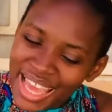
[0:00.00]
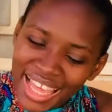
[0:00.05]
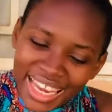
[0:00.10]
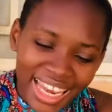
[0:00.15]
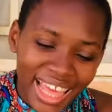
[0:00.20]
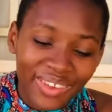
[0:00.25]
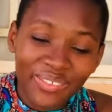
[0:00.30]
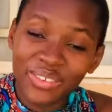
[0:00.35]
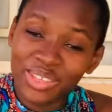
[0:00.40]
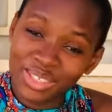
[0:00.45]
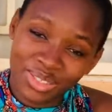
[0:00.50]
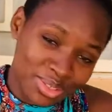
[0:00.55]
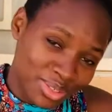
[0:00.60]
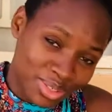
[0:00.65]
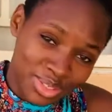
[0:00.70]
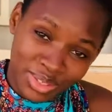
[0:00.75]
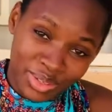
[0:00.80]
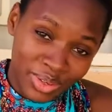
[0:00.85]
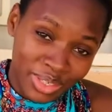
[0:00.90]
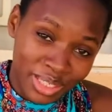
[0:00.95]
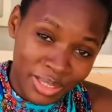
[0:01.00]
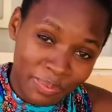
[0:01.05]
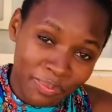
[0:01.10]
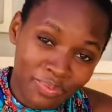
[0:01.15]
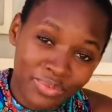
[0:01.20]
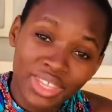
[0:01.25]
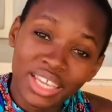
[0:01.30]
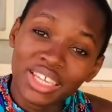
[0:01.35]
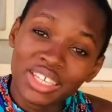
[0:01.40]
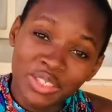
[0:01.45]
Life is too short.
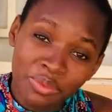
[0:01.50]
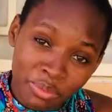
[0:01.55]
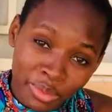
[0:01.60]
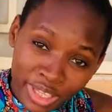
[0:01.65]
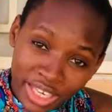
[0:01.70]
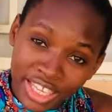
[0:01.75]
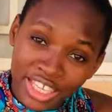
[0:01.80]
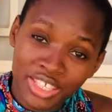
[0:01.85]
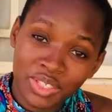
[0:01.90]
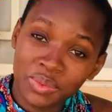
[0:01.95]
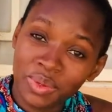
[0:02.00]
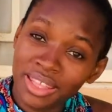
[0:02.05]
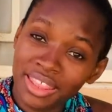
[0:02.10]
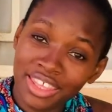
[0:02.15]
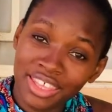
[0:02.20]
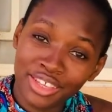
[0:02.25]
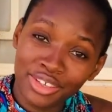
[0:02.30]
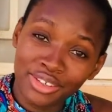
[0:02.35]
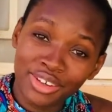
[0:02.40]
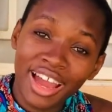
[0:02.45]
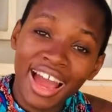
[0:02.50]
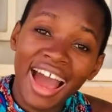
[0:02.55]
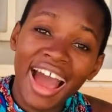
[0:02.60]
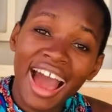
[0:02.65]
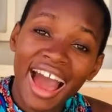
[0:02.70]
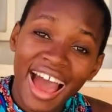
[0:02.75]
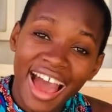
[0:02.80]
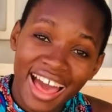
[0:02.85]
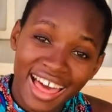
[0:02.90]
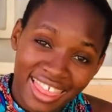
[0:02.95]
To be honest with you,
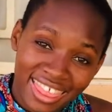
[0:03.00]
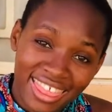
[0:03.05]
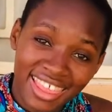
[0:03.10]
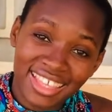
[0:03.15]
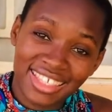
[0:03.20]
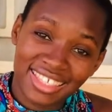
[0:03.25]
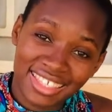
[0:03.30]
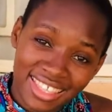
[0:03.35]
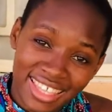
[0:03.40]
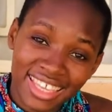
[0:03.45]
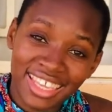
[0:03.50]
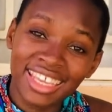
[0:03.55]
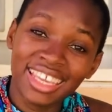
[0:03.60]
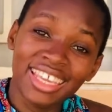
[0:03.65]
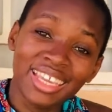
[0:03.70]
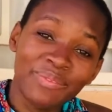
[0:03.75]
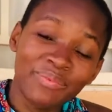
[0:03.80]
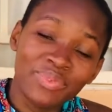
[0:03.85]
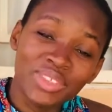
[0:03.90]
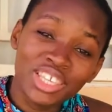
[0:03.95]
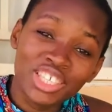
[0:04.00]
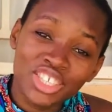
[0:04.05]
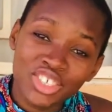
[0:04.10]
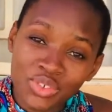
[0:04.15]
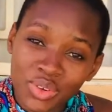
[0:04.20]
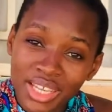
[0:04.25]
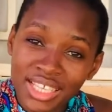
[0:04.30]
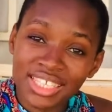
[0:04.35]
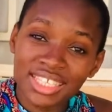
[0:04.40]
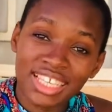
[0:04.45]
this thing
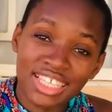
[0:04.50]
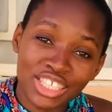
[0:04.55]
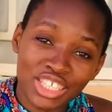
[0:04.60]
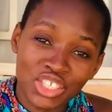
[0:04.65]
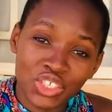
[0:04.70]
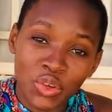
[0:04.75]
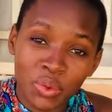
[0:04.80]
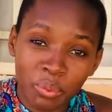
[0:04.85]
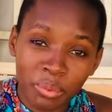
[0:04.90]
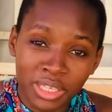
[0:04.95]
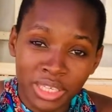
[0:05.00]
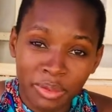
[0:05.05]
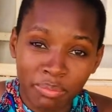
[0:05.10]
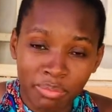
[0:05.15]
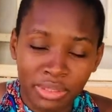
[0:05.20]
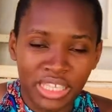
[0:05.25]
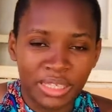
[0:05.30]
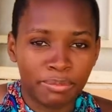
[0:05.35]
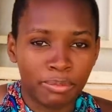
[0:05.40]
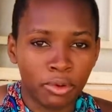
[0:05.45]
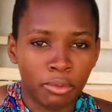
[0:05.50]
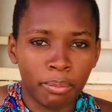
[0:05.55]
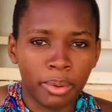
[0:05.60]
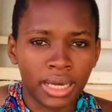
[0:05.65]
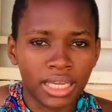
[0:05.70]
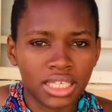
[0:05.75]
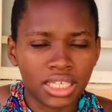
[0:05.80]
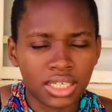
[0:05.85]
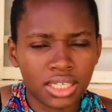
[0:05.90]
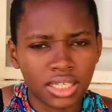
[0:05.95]
stresses so many people,
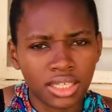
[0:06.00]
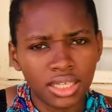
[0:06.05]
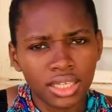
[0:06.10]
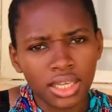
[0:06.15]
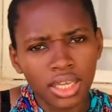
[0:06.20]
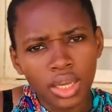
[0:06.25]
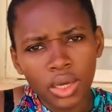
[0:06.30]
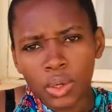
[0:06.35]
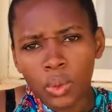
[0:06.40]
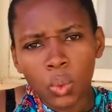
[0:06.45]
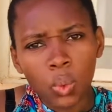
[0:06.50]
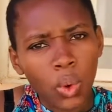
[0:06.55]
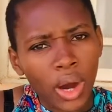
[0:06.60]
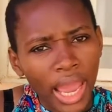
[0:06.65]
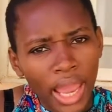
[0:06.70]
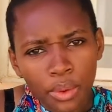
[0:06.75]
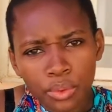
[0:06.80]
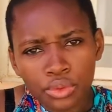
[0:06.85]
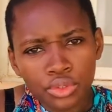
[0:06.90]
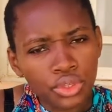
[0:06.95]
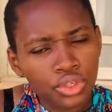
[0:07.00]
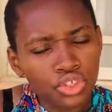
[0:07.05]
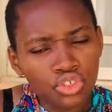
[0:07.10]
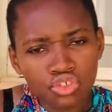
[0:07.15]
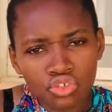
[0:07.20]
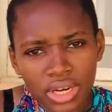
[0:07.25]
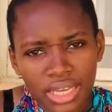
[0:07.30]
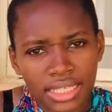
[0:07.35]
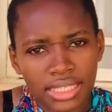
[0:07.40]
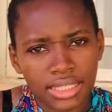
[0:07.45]
but why would you
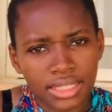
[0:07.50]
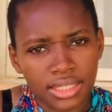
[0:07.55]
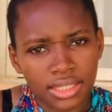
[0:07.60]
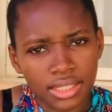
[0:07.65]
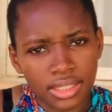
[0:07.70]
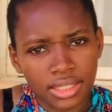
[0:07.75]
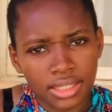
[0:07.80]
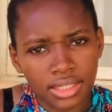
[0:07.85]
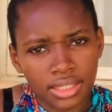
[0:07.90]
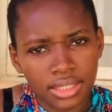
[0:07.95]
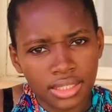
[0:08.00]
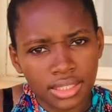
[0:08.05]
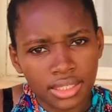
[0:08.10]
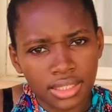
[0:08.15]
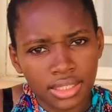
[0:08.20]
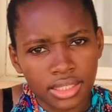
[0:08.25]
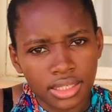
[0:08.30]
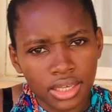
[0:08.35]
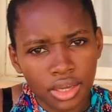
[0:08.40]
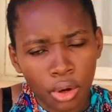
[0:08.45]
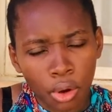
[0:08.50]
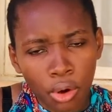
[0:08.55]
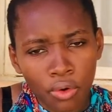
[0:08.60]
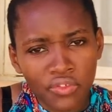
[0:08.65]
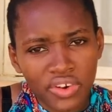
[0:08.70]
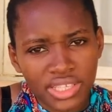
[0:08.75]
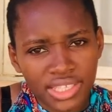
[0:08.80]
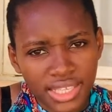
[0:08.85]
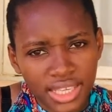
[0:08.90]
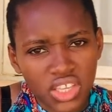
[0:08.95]
stress
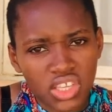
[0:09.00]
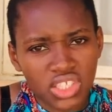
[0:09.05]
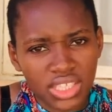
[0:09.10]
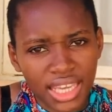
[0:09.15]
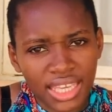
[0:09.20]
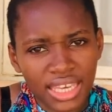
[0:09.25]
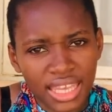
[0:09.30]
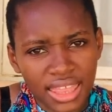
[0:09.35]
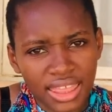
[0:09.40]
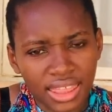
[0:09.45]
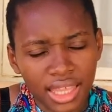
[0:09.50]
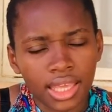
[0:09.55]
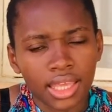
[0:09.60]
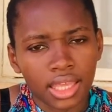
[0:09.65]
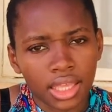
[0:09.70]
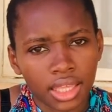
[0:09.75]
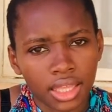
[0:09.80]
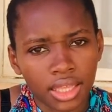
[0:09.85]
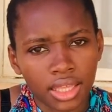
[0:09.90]
over such a tiny thing?